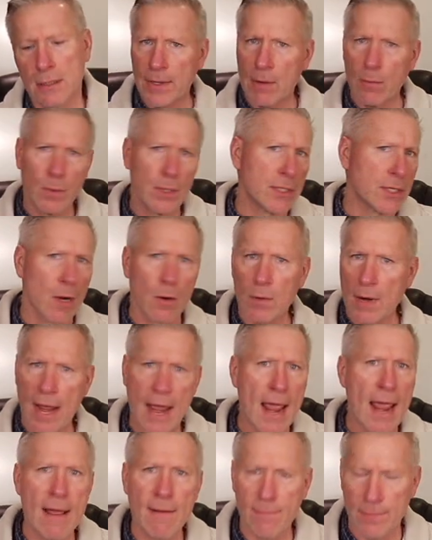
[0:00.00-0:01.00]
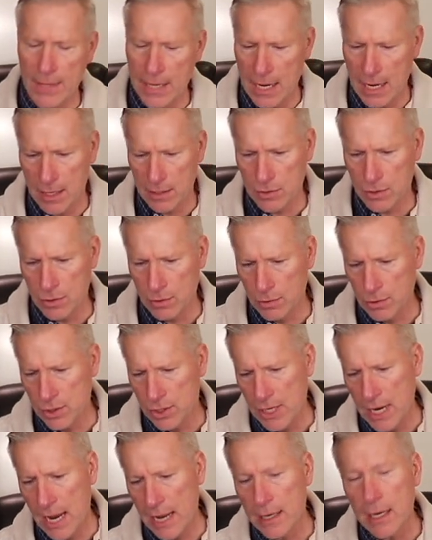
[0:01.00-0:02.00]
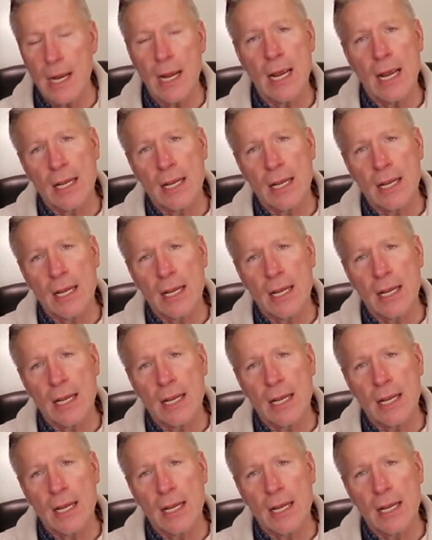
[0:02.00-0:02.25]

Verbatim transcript: that we don't have the answers yet.